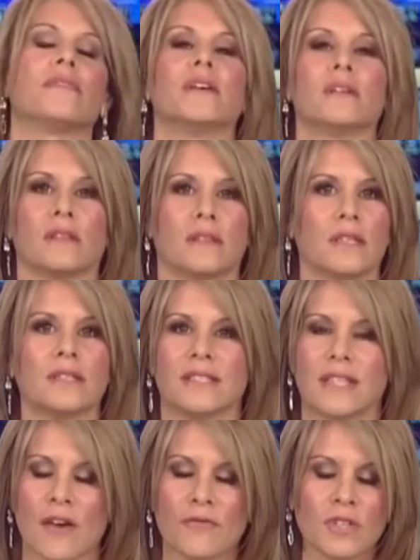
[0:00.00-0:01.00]
the
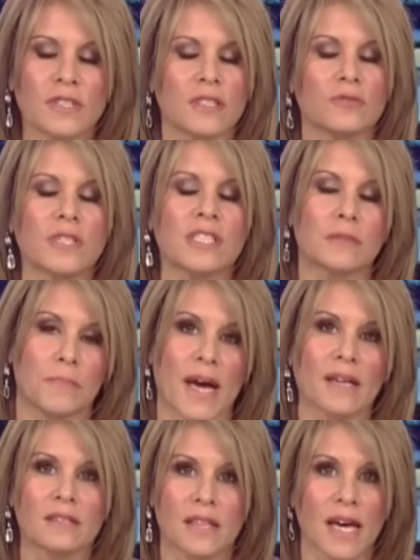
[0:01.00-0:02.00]
deference and
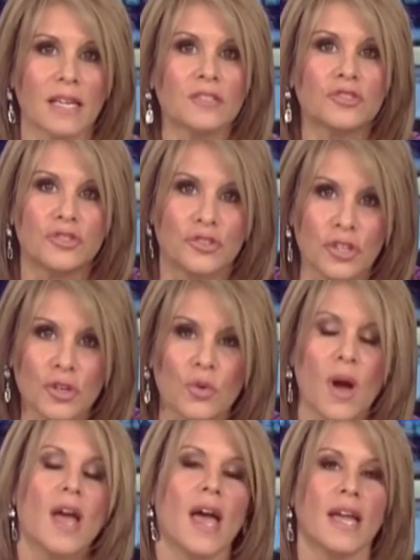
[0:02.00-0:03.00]
respect that it's
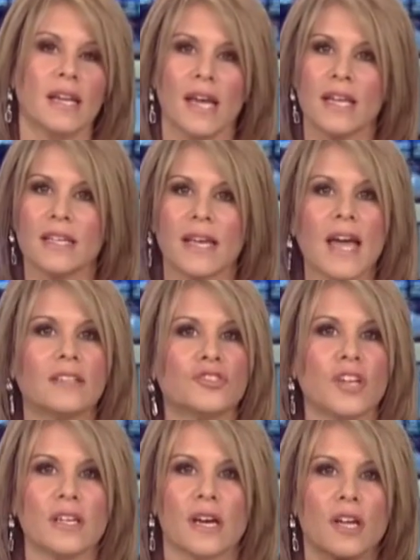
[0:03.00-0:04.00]
due. And again,
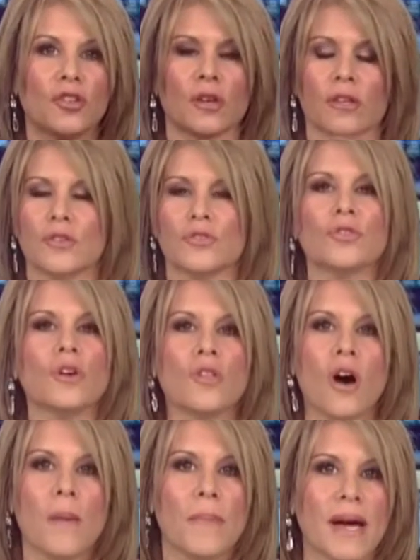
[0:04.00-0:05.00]
Jenna, you're a
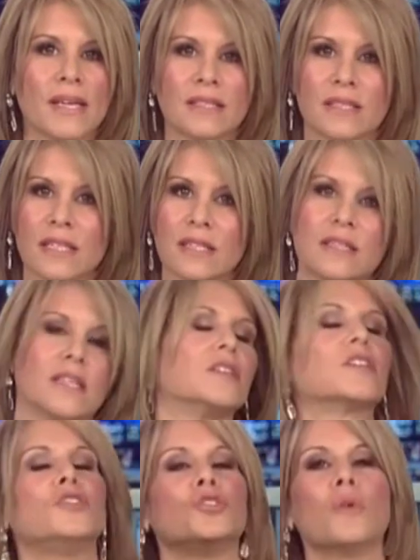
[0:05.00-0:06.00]
law-abiding
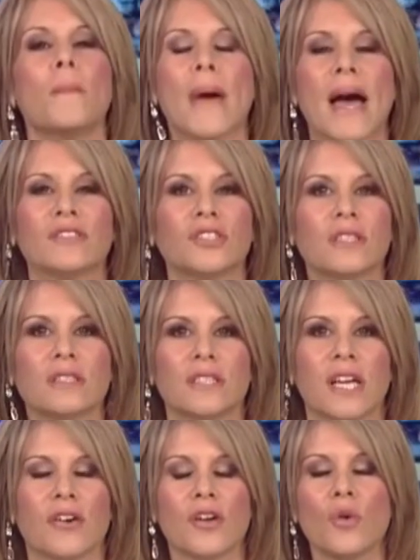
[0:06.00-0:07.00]
citizen. Can you imagine a
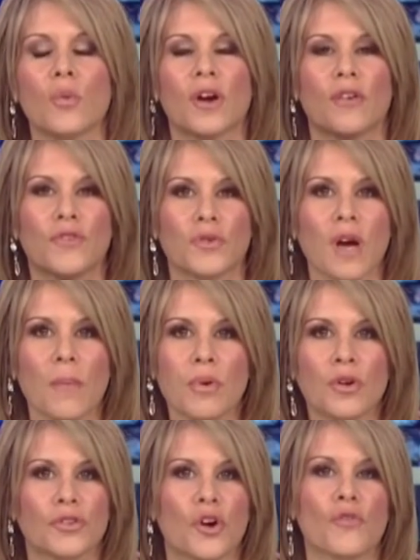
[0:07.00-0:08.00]
scenario where if you got
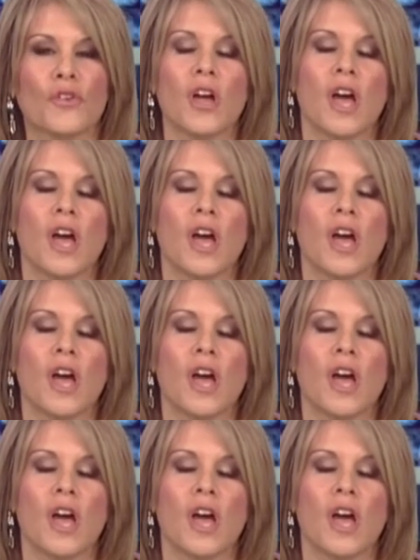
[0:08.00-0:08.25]
pulled over,